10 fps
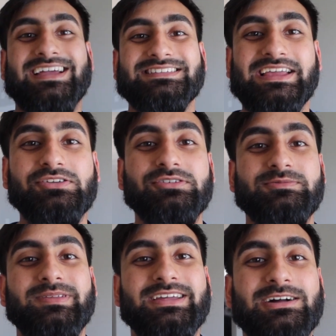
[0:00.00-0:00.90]
guys, I know it's
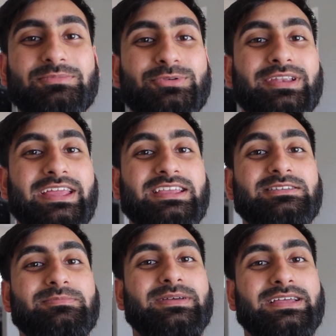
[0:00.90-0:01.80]
been a couple of
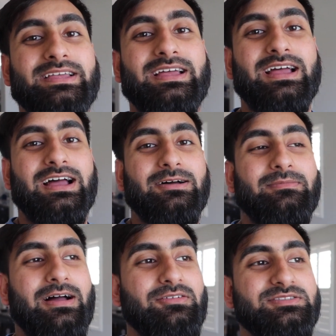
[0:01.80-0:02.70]
days, but
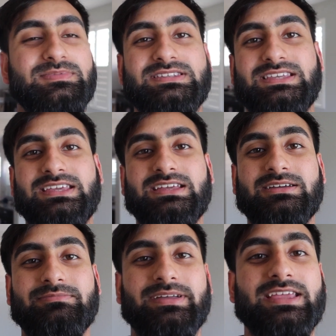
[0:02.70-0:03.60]
I was busy.
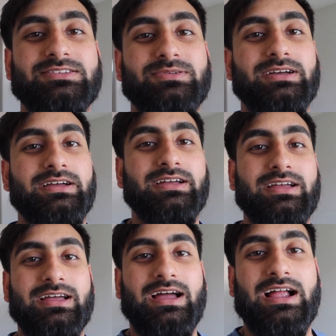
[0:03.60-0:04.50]
But guess what?
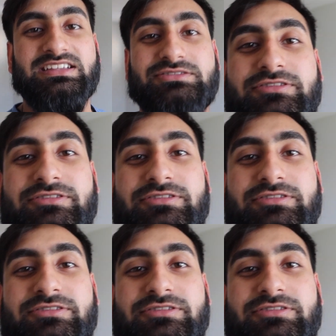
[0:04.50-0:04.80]
I just